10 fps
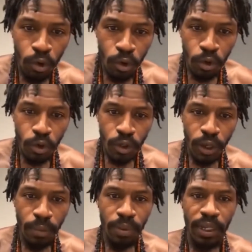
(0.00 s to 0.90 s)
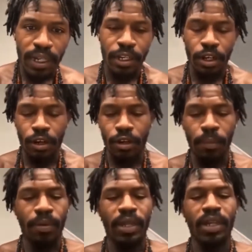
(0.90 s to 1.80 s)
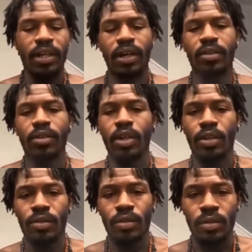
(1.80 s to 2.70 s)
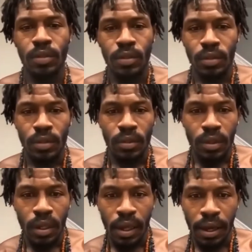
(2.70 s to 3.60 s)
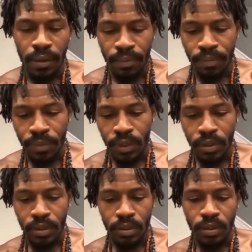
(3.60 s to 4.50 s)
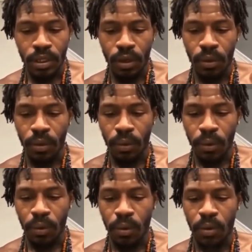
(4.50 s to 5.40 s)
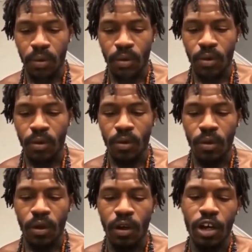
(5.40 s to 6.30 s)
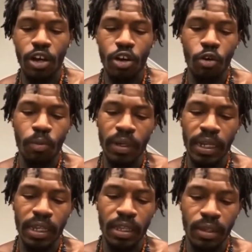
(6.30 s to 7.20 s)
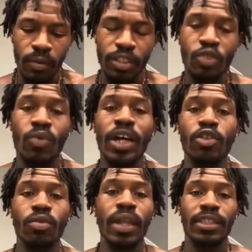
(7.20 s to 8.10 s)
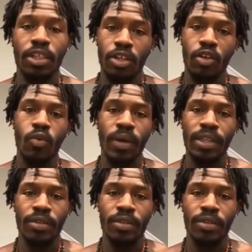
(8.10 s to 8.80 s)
Yep, planet Nern. A planet called Nern. All right. So, a cold planet, which is why you like the cold weather.